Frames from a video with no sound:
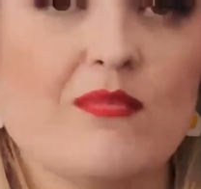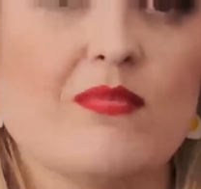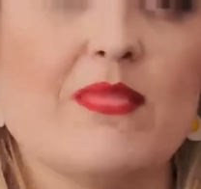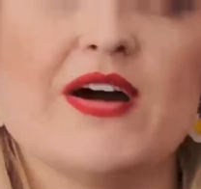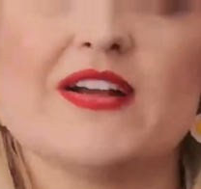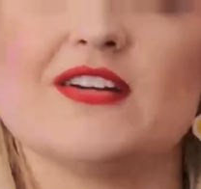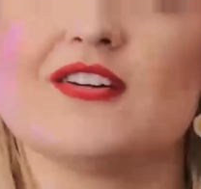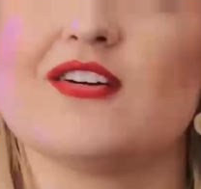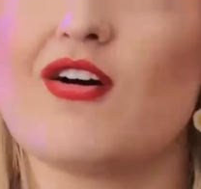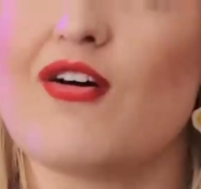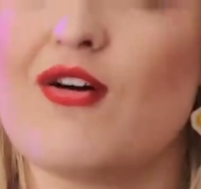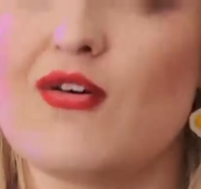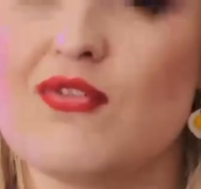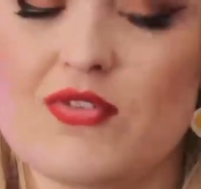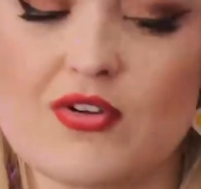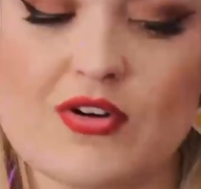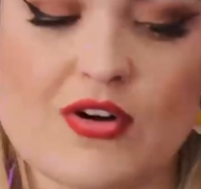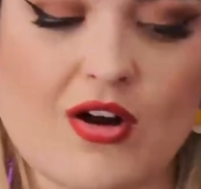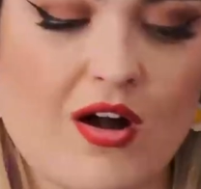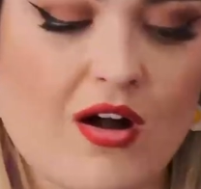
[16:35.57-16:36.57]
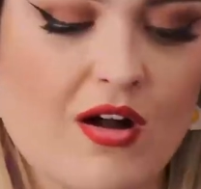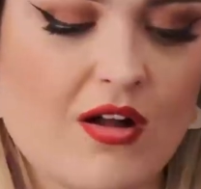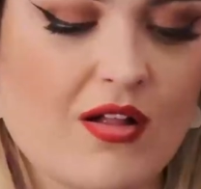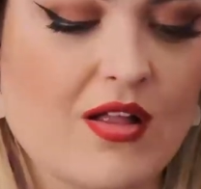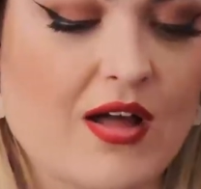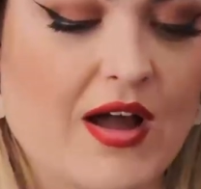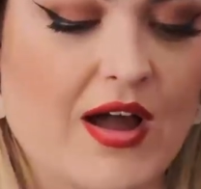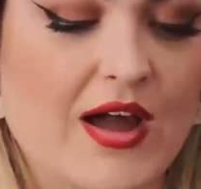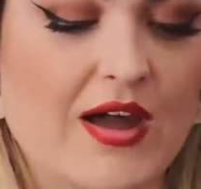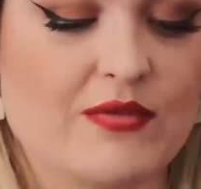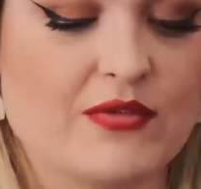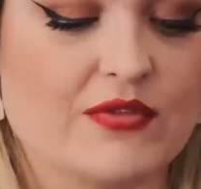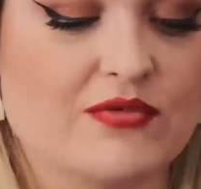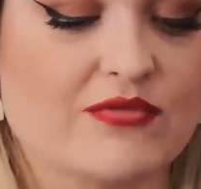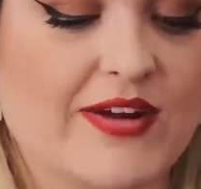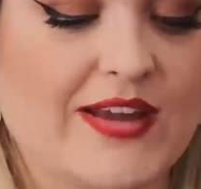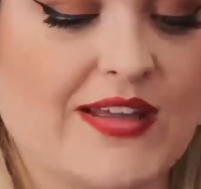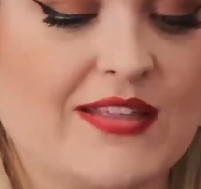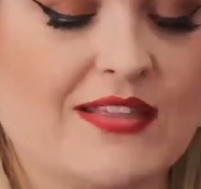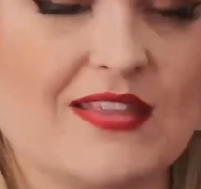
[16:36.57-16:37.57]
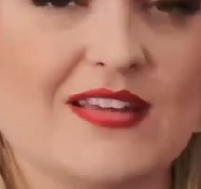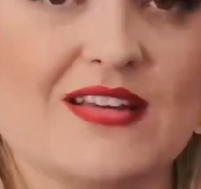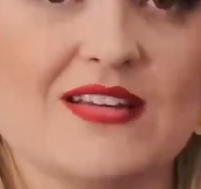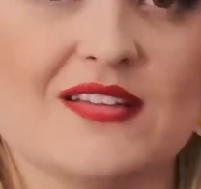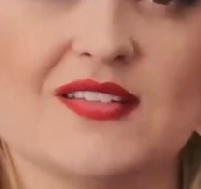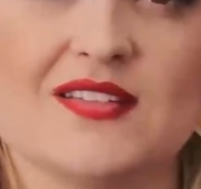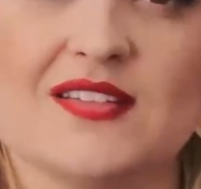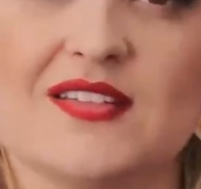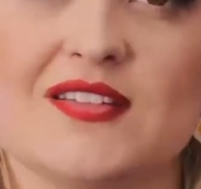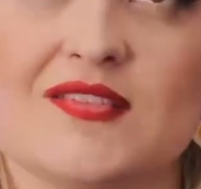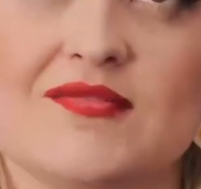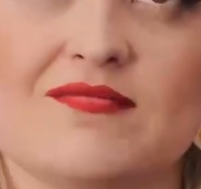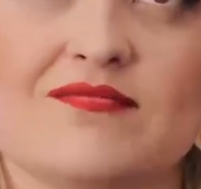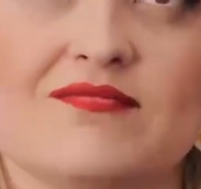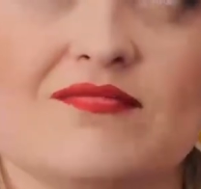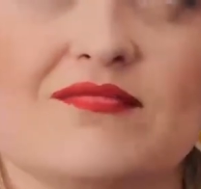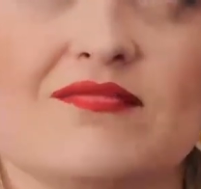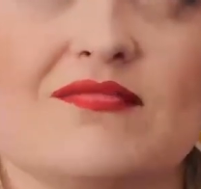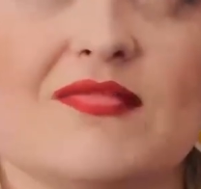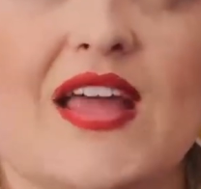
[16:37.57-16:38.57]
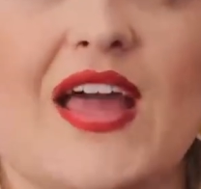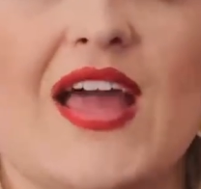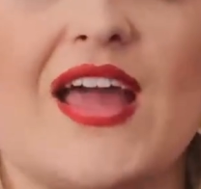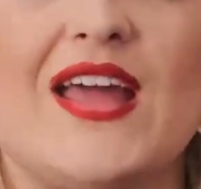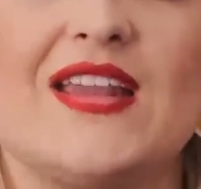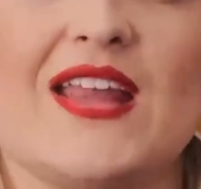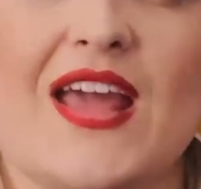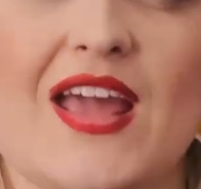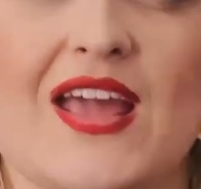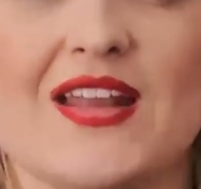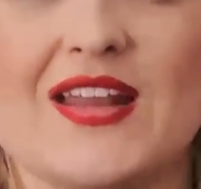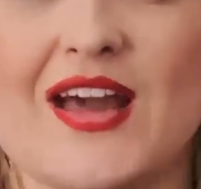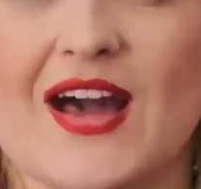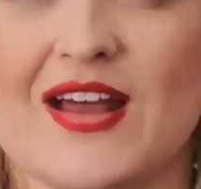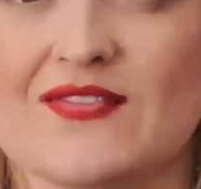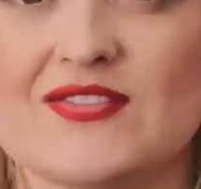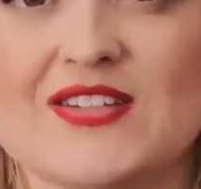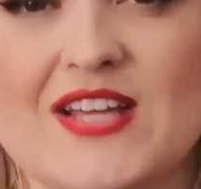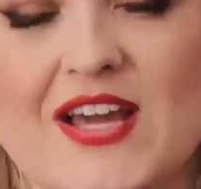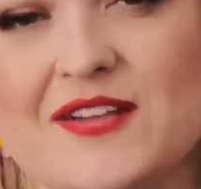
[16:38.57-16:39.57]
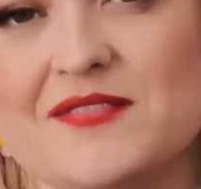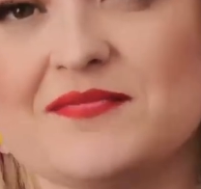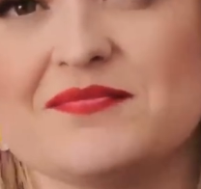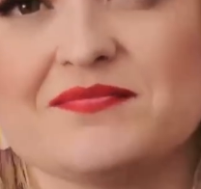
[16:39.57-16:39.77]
But overall, I would rate this an 8 out of 10.